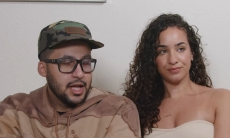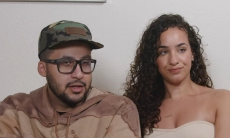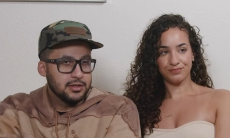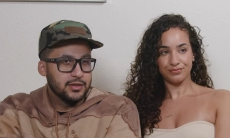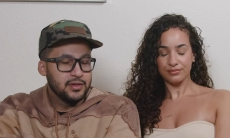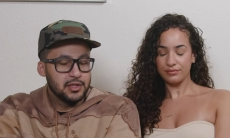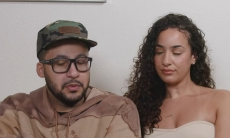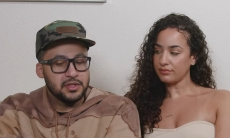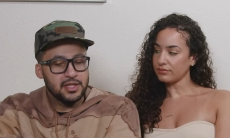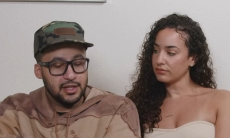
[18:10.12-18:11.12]
Speaker 1: I was living to
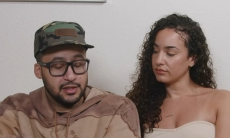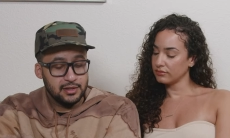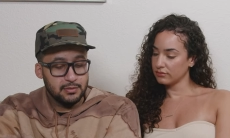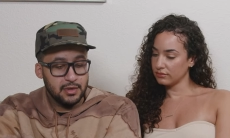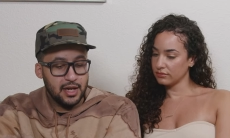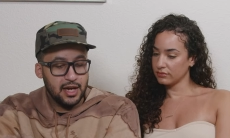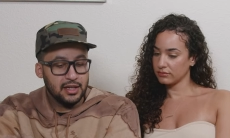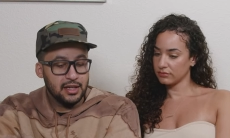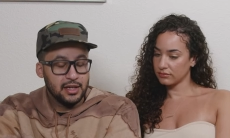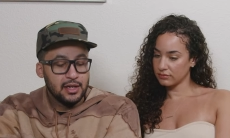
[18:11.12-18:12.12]
protect this man, I,
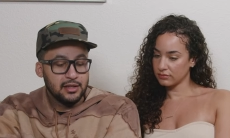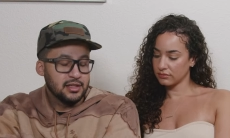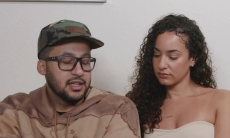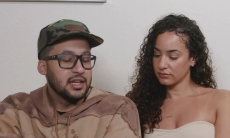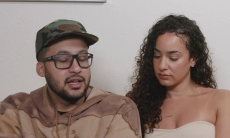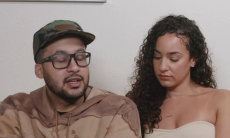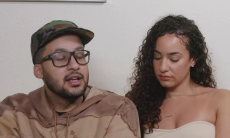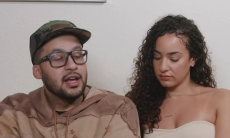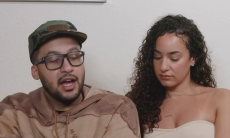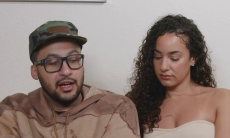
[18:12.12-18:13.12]
the
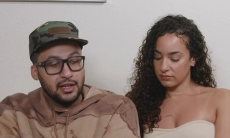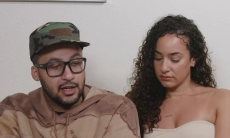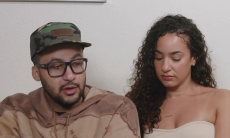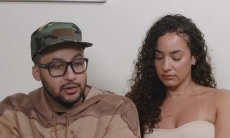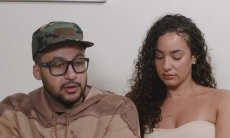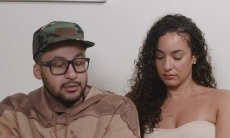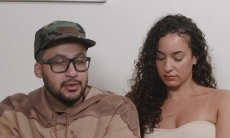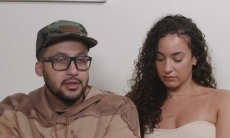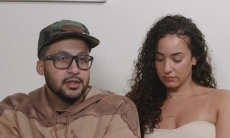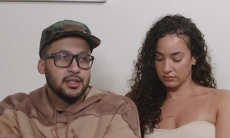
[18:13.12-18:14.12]
kid. I killed him.
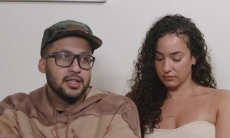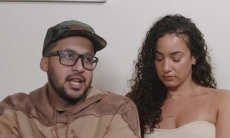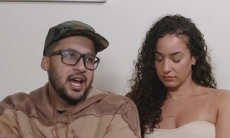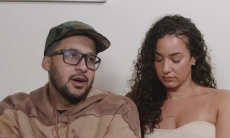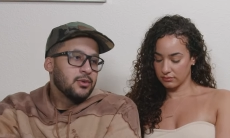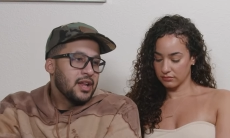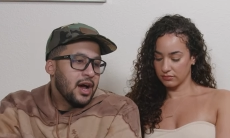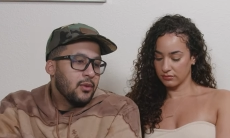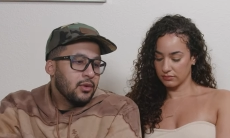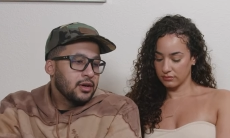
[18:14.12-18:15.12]
Now,
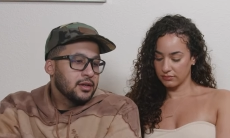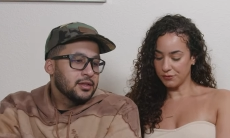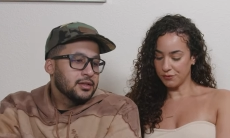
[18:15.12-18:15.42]
now what?